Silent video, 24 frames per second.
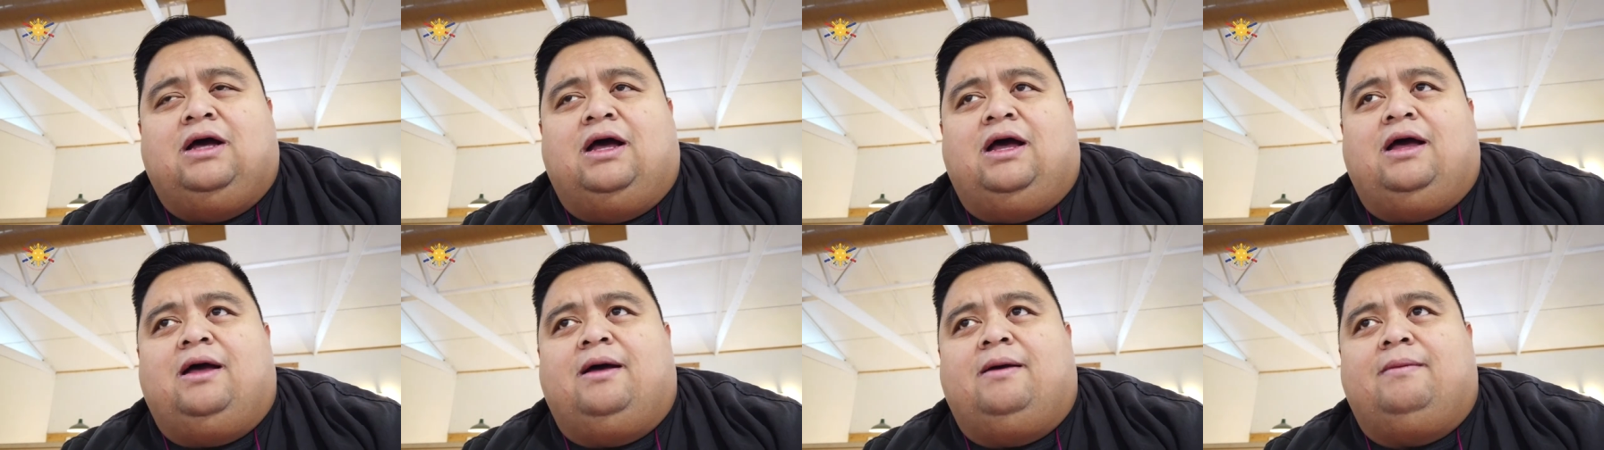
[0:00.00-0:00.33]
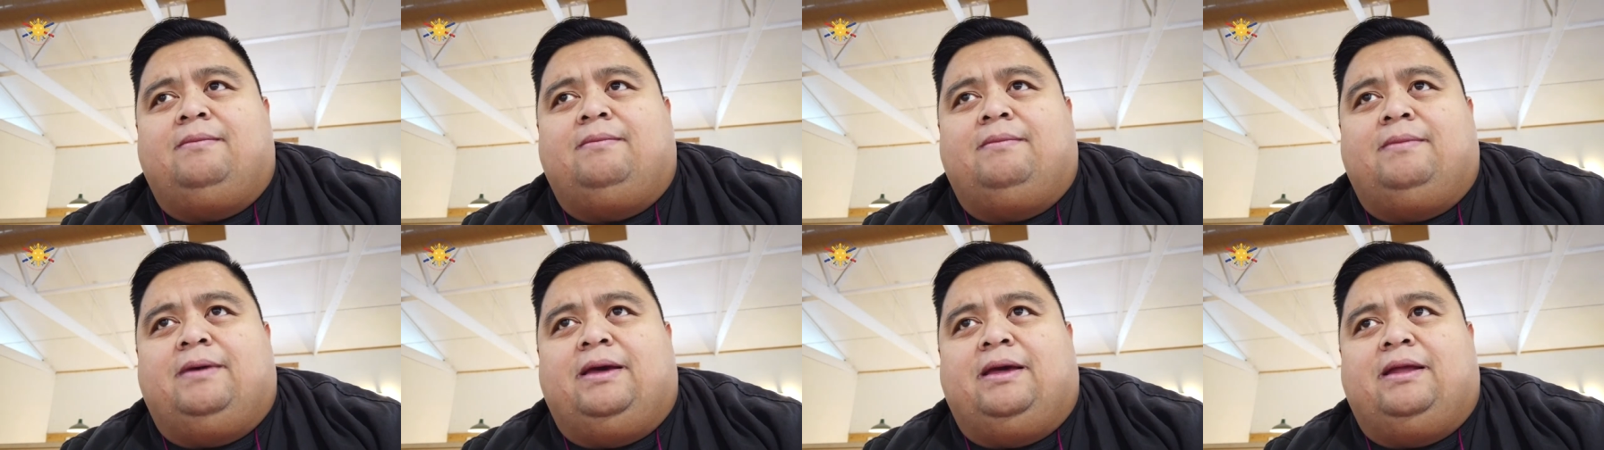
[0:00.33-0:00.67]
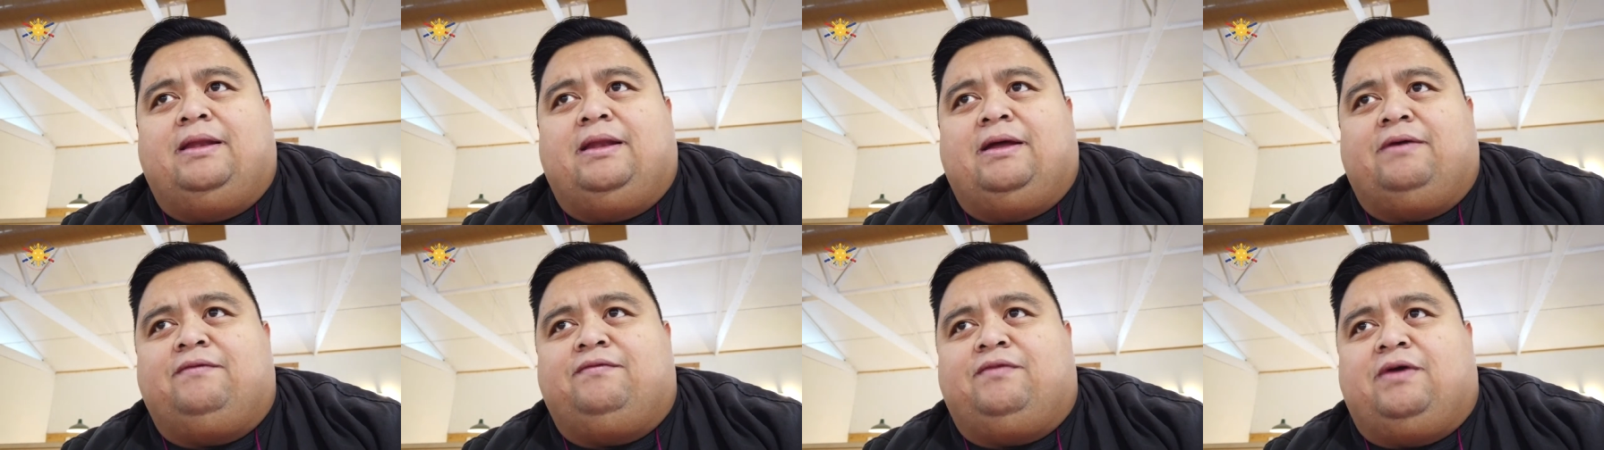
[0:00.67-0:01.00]
Um,
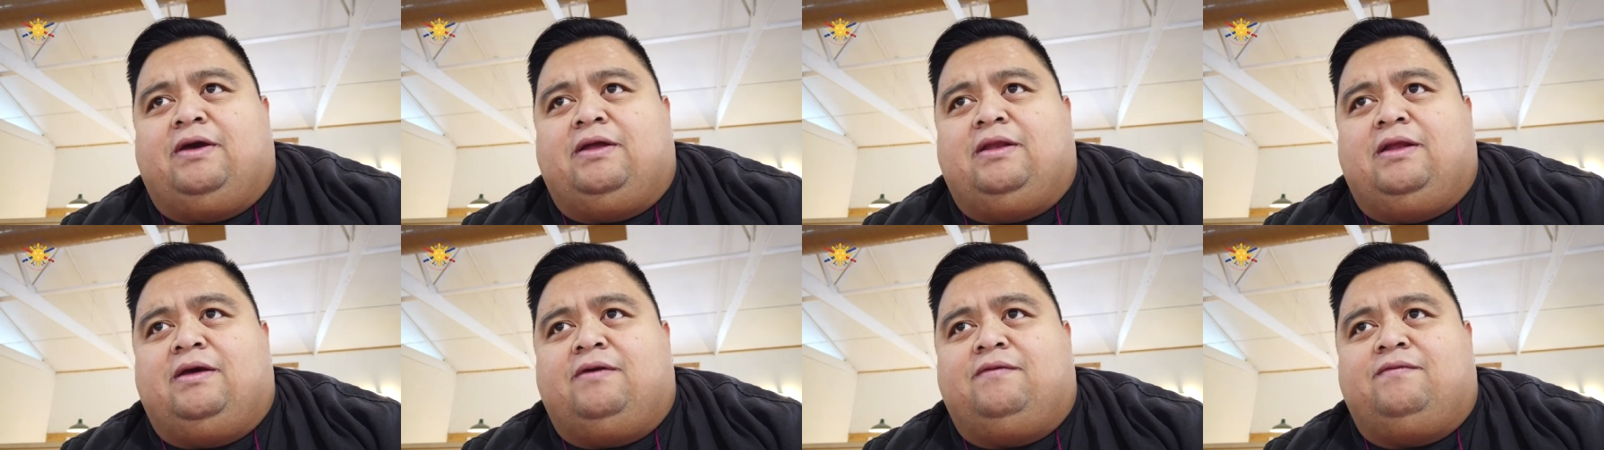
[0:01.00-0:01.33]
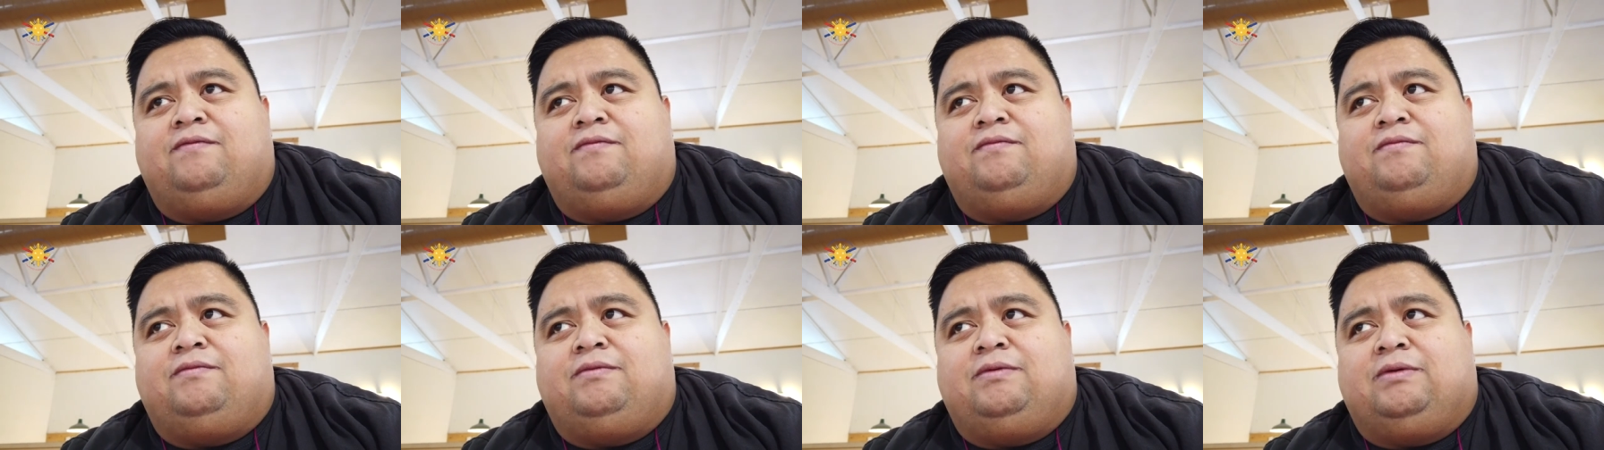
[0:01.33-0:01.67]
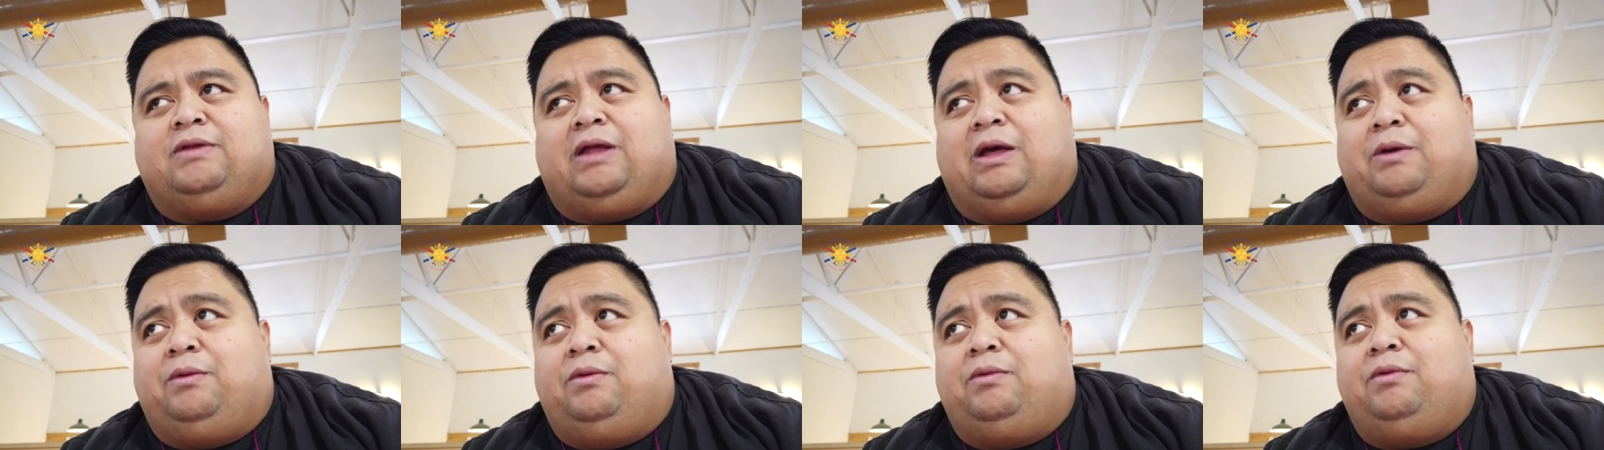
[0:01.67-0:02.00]
and I've, and
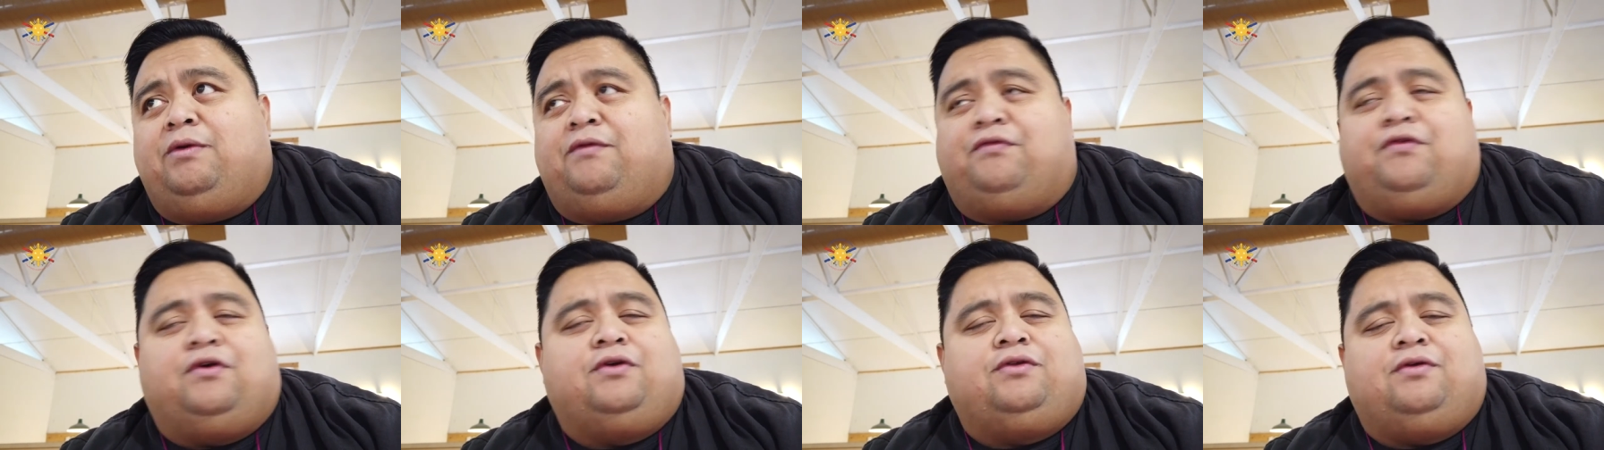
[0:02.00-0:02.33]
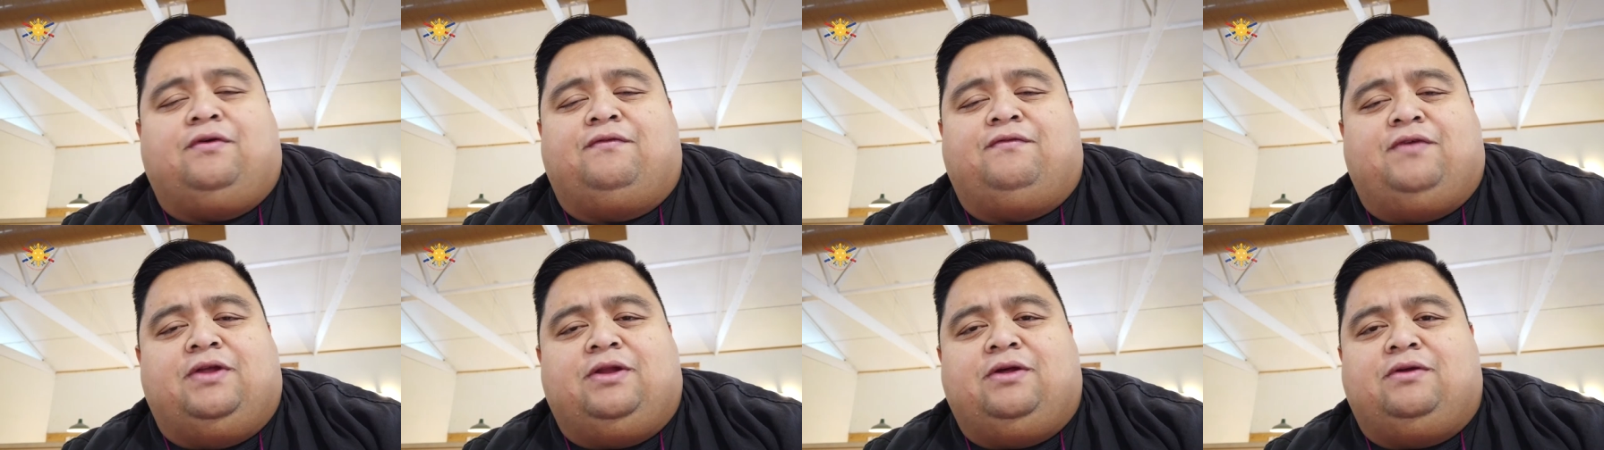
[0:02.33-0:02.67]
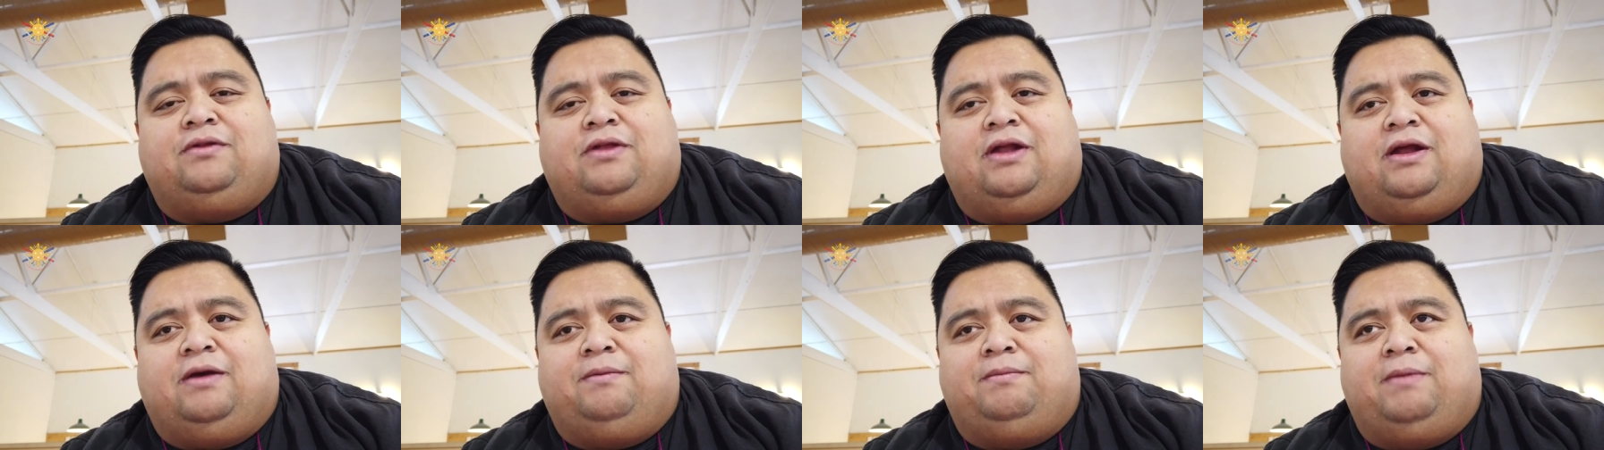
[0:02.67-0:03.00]
I've, I will refer to a
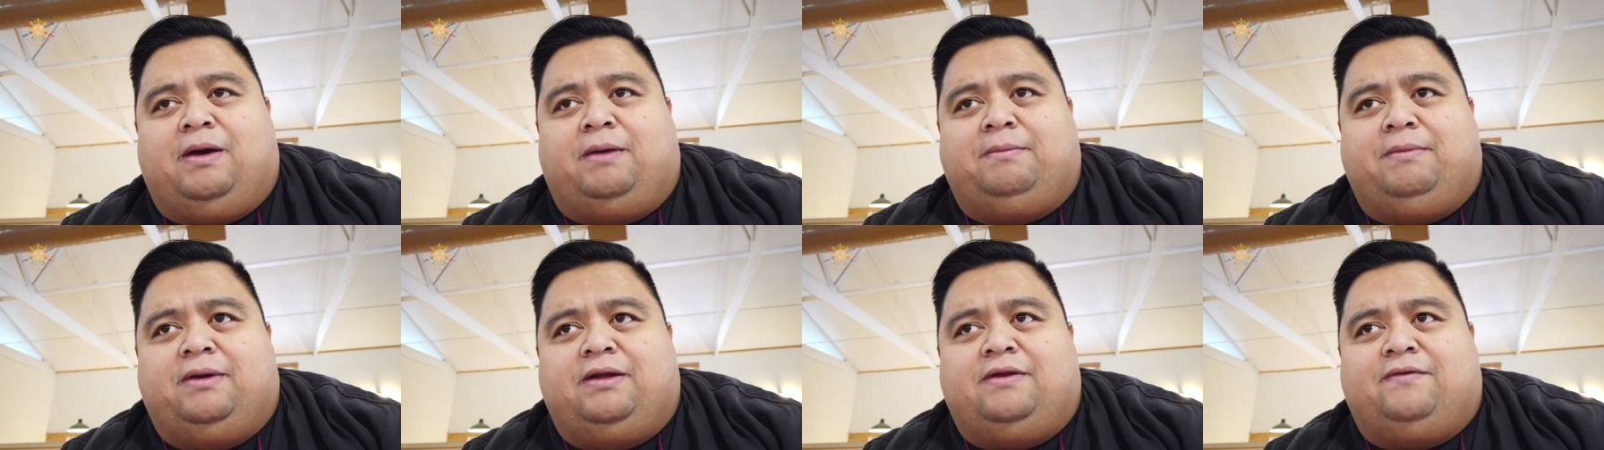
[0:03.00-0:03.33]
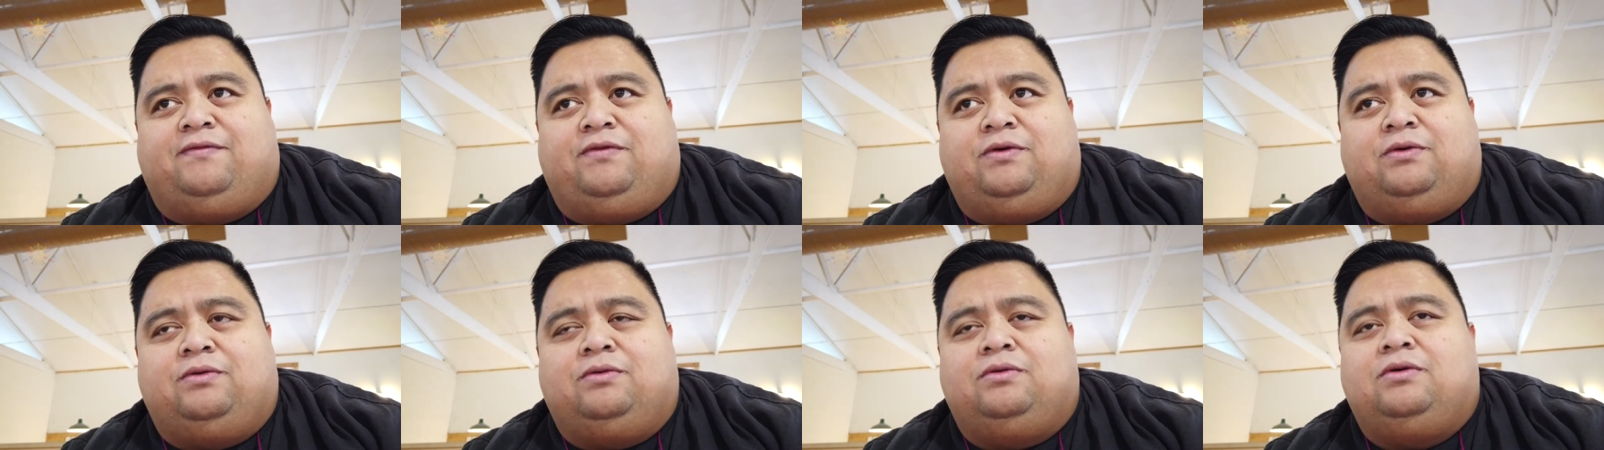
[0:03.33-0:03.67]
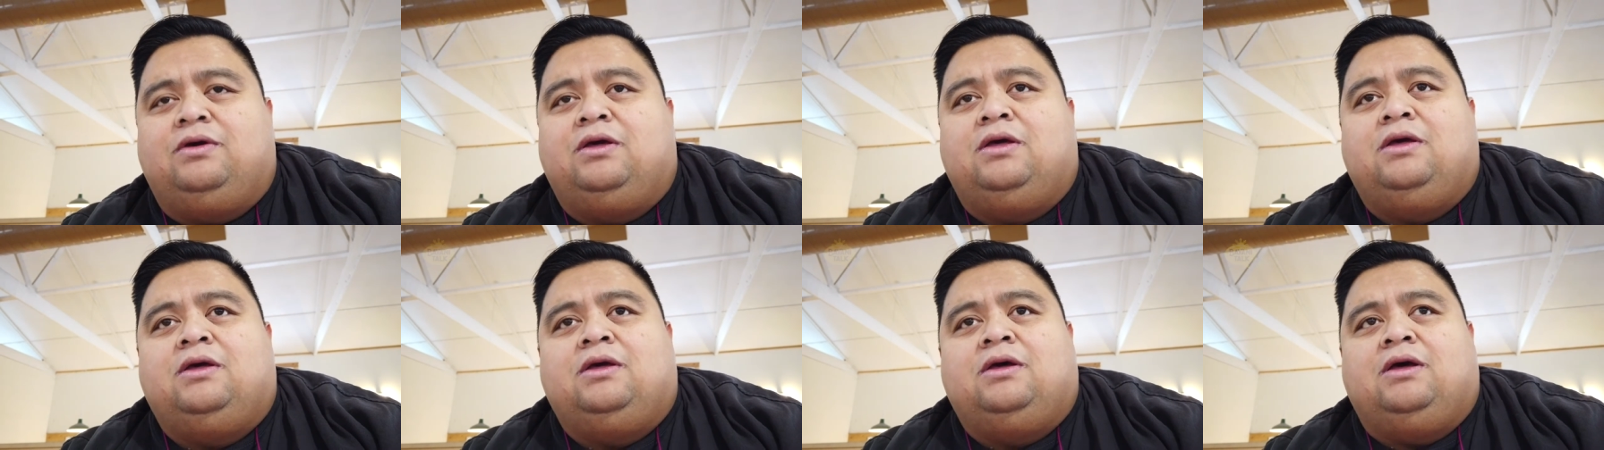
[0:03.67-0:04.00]
video that I, I made a
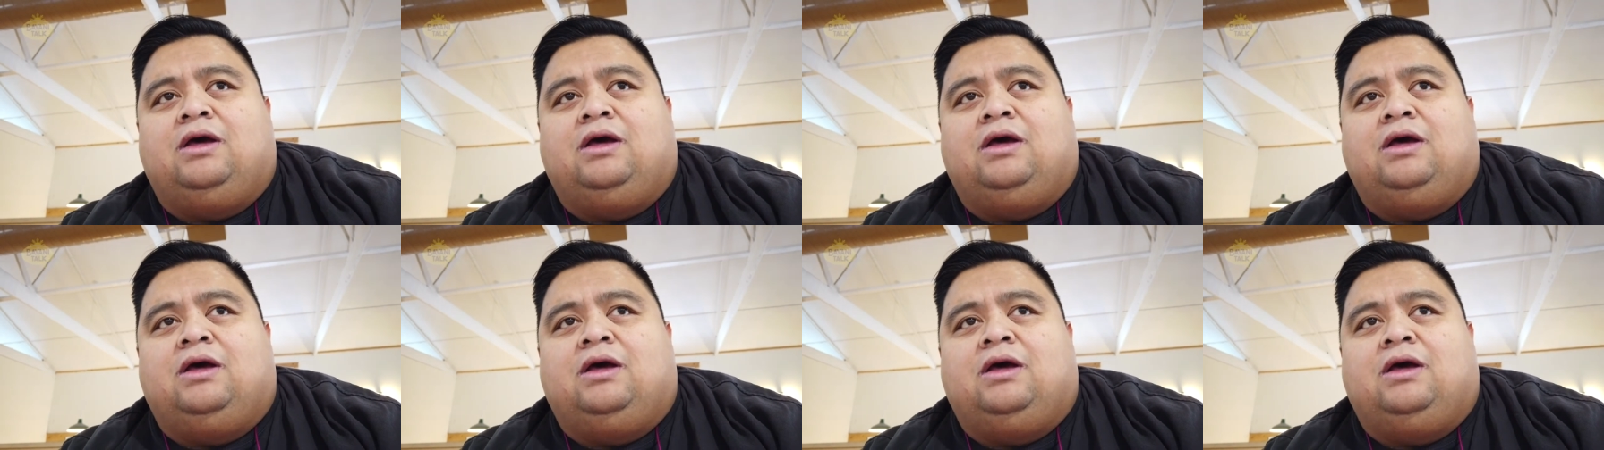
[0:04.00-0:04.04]
few